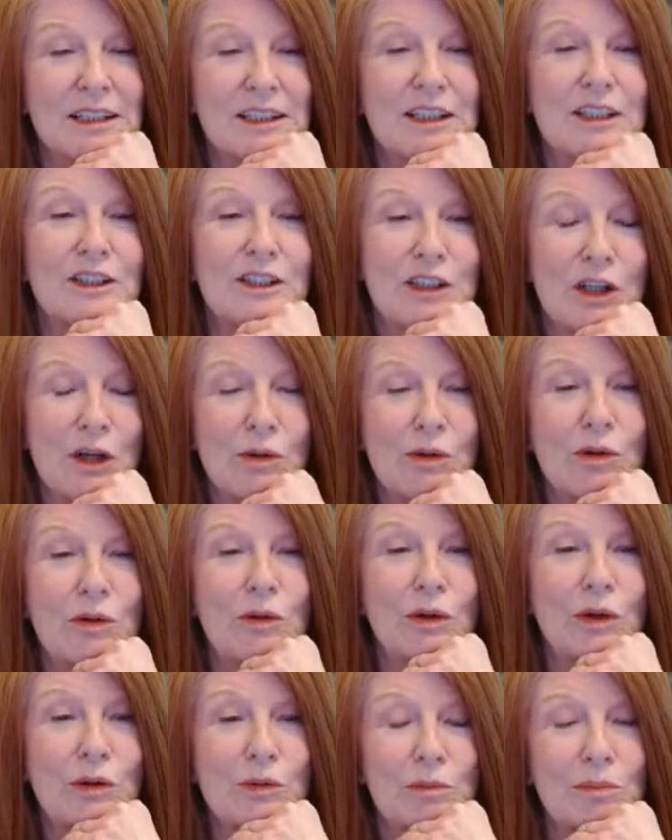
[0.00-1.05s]
since no
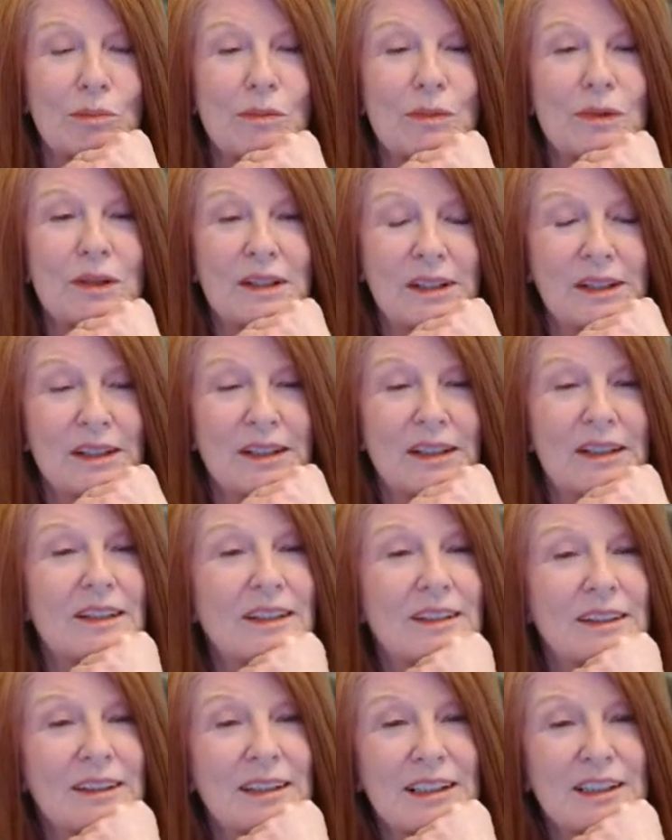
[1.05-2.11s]
group
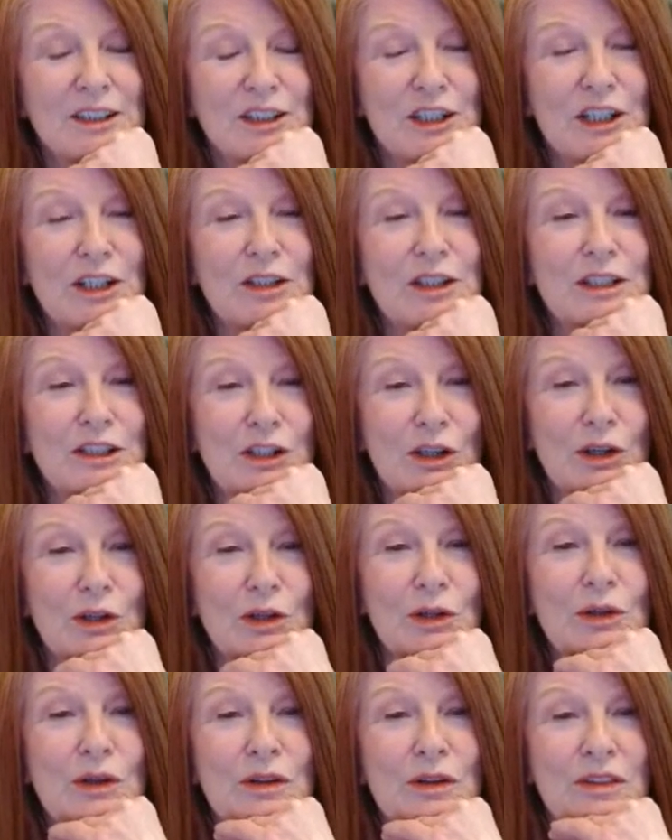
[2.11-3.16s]
has done this on
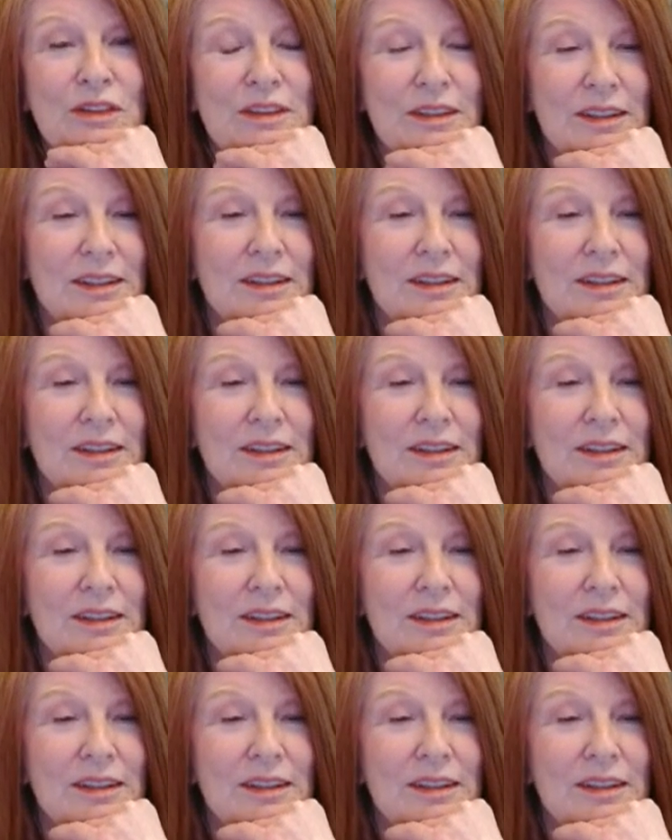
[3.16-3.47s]
Earth